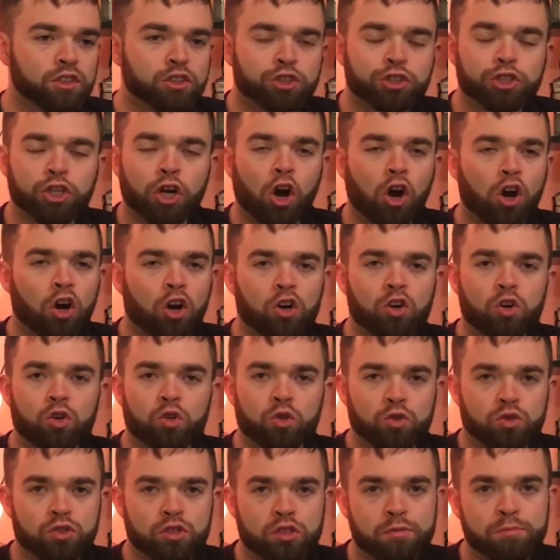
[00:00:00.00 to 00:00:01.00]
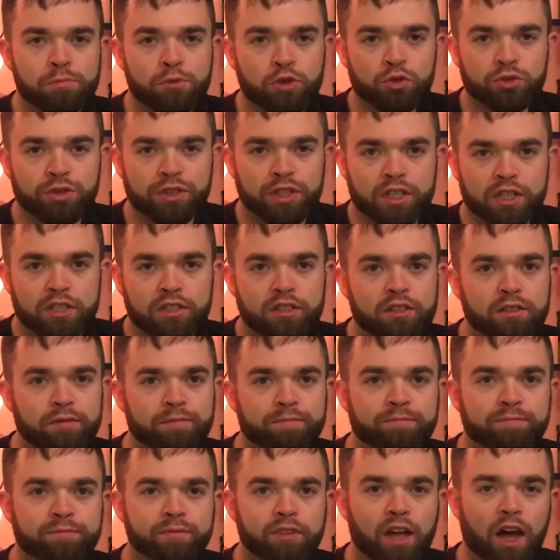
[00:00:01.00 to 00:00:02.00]
charcoal smoothness
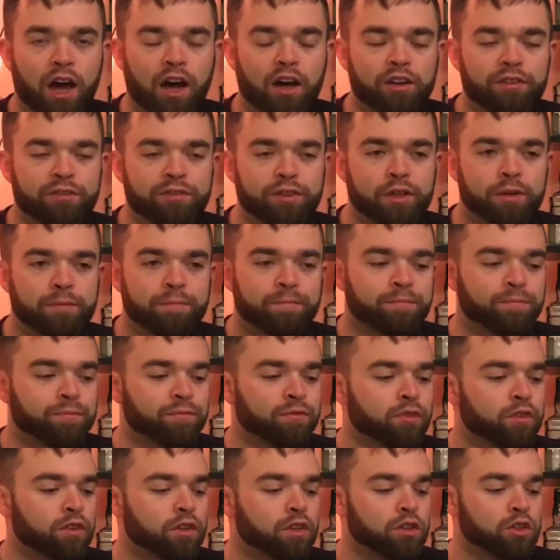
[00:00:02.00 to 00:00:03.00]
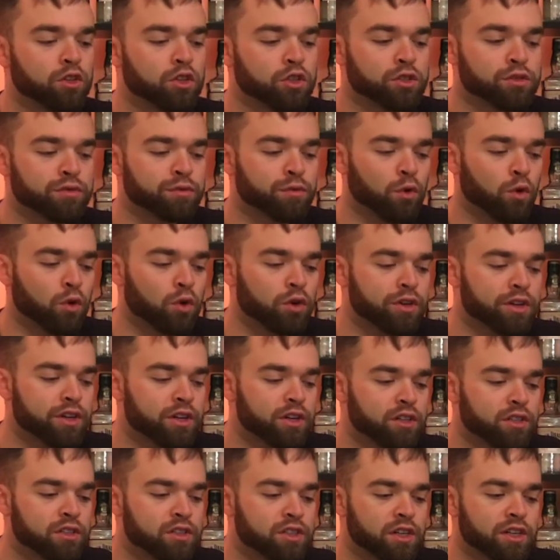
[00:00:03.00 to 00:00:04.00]
out of it. Those 4
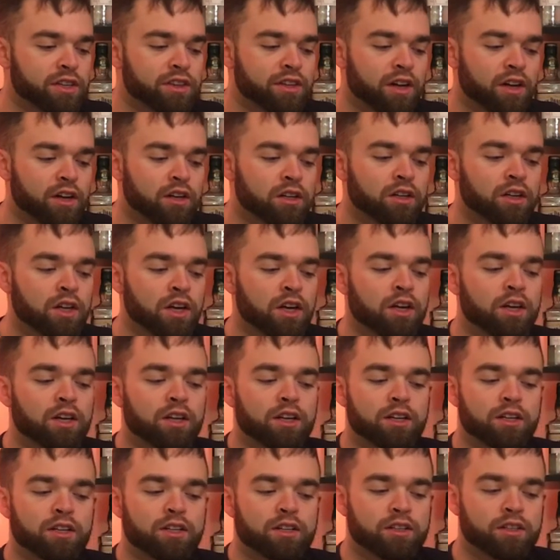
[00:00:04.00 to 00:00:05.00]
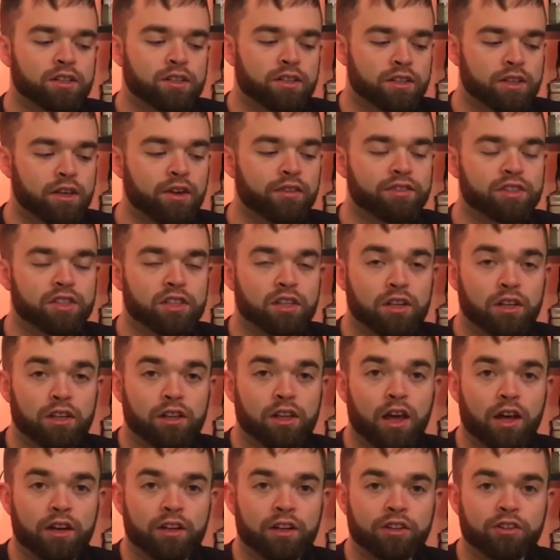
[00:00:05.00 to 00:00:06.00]
years in there gives it a
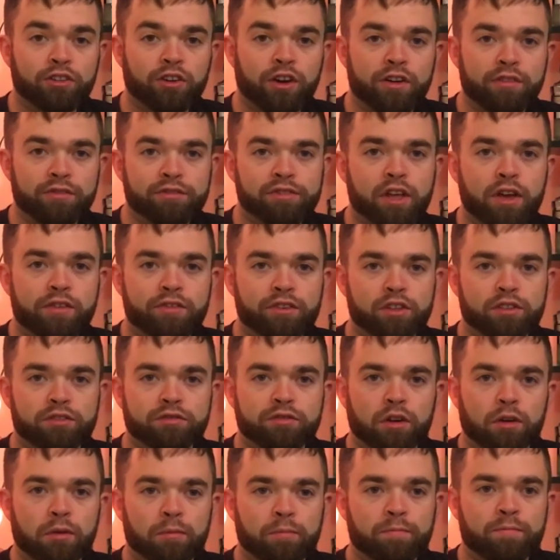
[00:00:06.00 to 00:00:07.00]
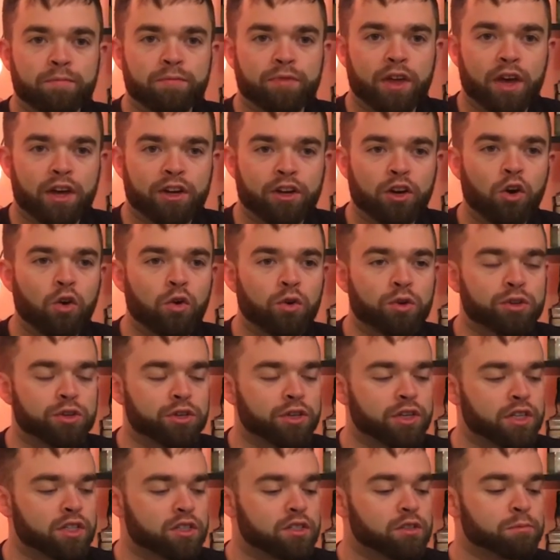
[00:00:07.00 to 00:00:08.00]
lot of great flavors from that oak. You
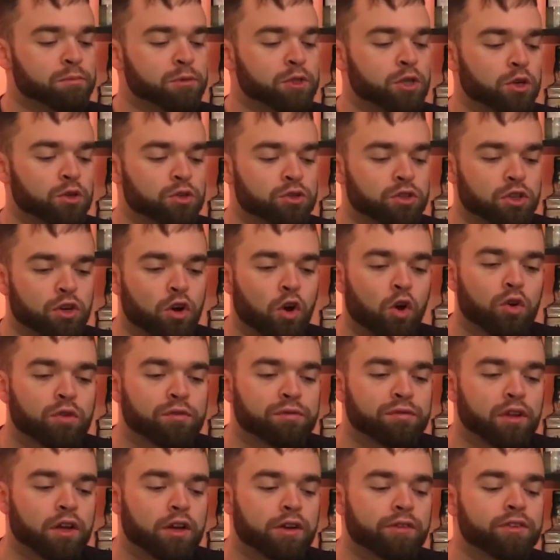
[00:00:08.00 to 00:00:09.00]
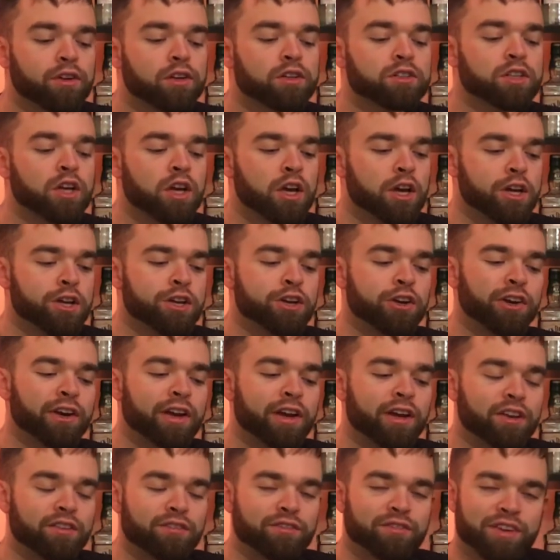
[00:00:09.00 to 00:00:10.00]
get some toasted oak flavors, you're
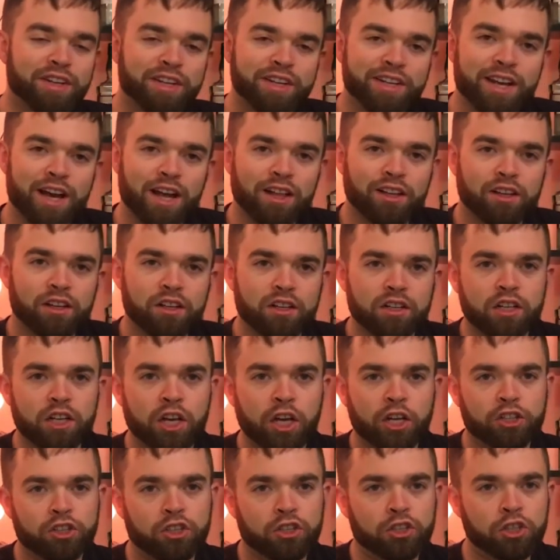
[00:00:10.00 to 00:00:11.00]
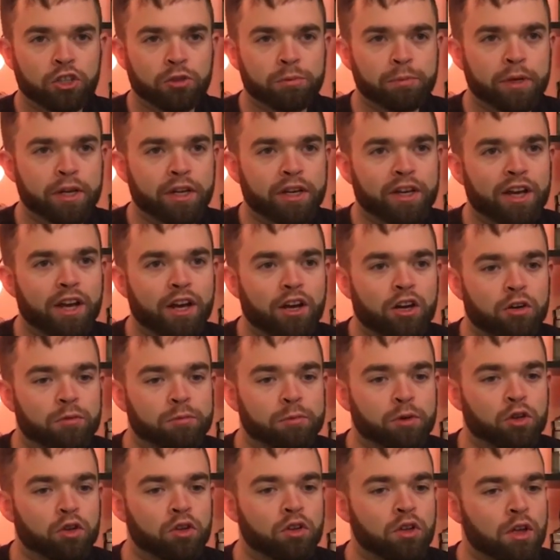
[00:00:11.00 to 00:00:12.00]
getting vanilla and a little bit of
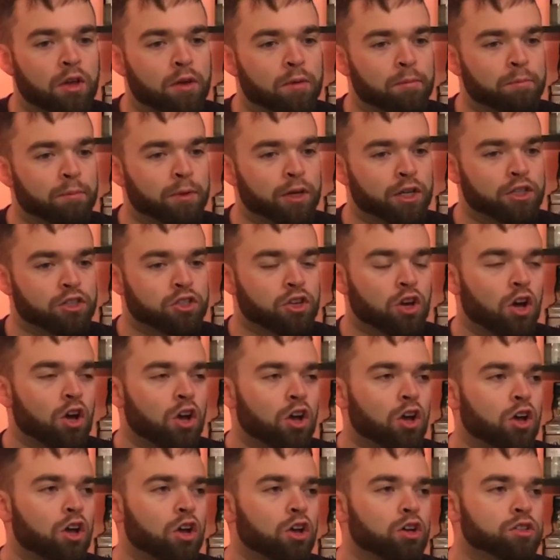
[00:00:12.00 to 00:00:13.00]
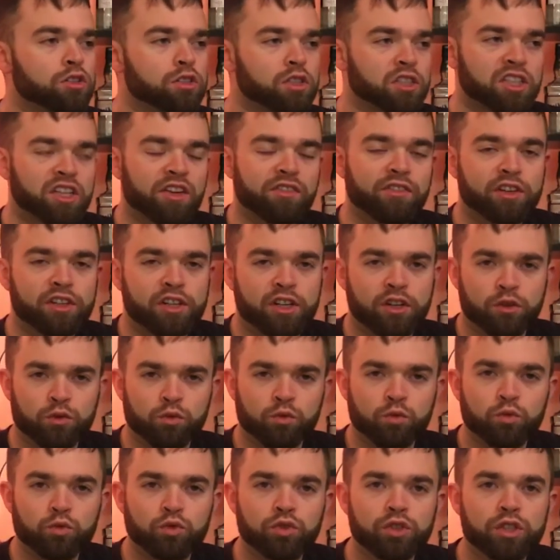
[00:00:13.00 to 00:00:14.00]
caramel, but it's all delivered in a
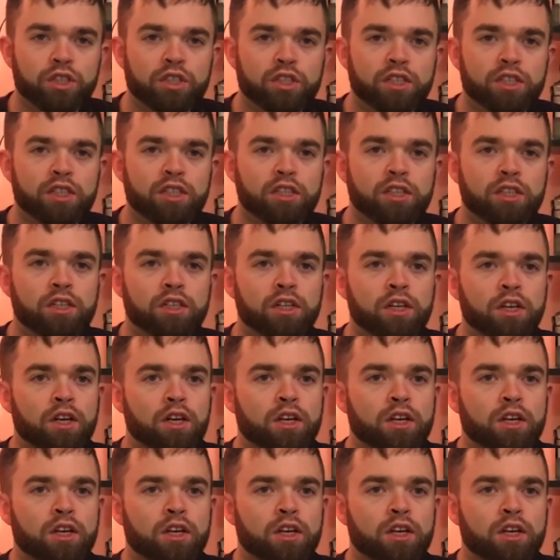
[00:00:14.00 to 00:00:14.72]
really